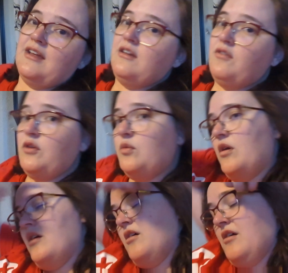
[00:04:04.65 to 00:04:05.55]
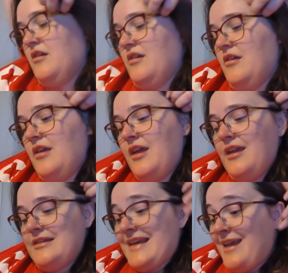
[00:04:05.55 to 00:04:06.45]
And if you are
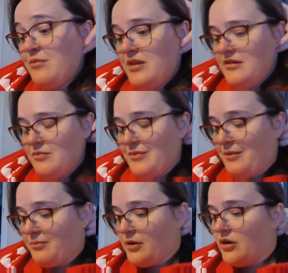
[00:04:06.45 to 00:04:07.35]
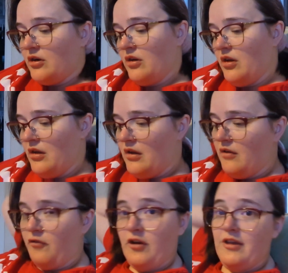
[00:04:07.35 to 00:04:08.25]
a diamond member,
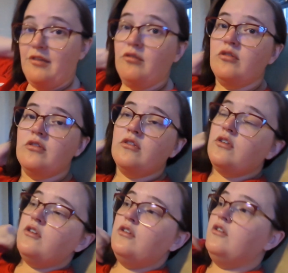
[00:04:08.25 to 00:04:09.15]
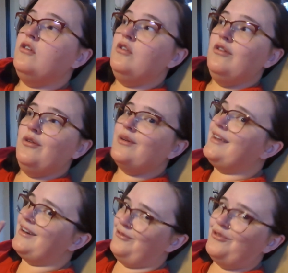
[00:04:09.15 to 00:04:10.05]
for Hilton,
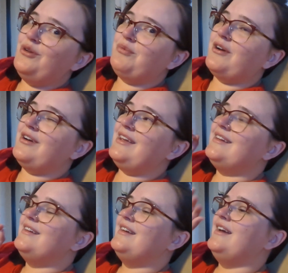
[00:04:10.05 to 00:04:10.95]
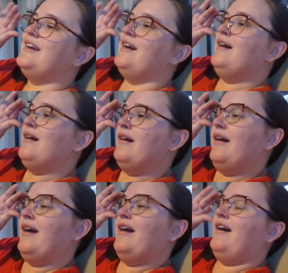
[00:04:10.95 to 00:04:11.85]
get a free brownie.
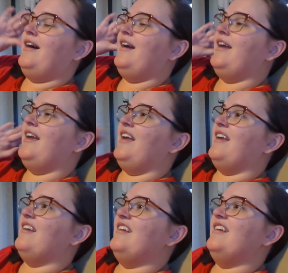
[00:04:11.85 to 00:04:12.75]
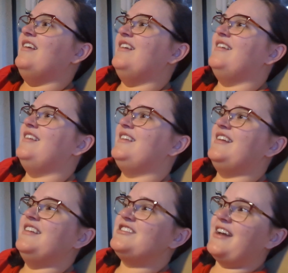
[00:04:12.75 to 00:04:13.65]
I
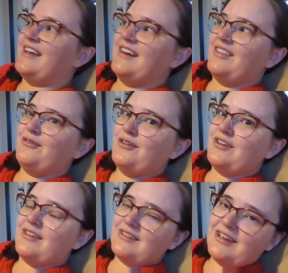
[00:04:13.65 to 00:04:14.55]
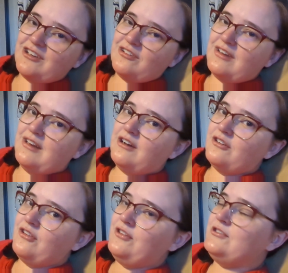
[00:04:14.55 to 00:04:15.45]
didn't check in at the front desk, I just did
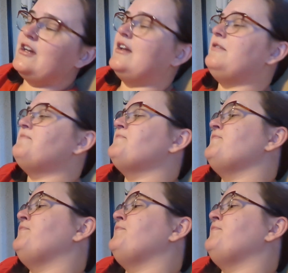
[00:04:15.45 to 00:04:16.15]
online check in.